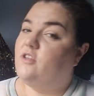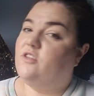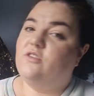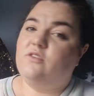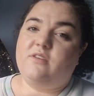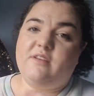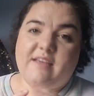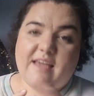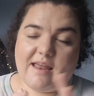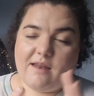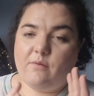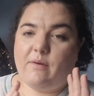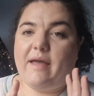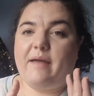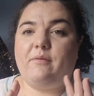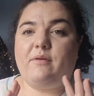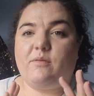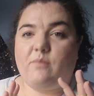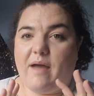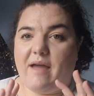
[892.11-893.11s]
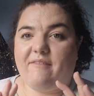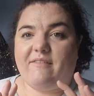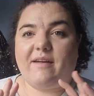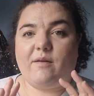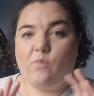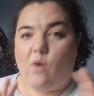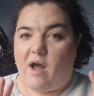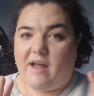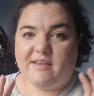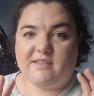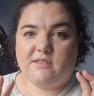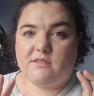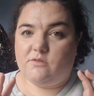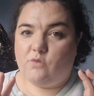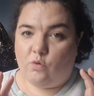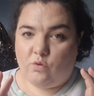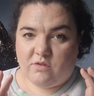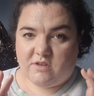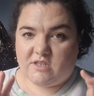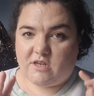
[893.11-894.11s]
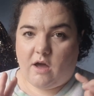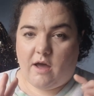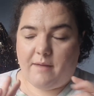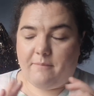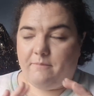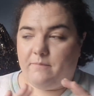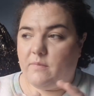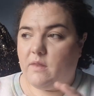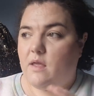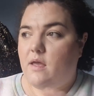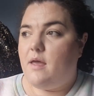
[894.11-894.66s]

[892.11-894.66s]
you can get away with wearing white all the time.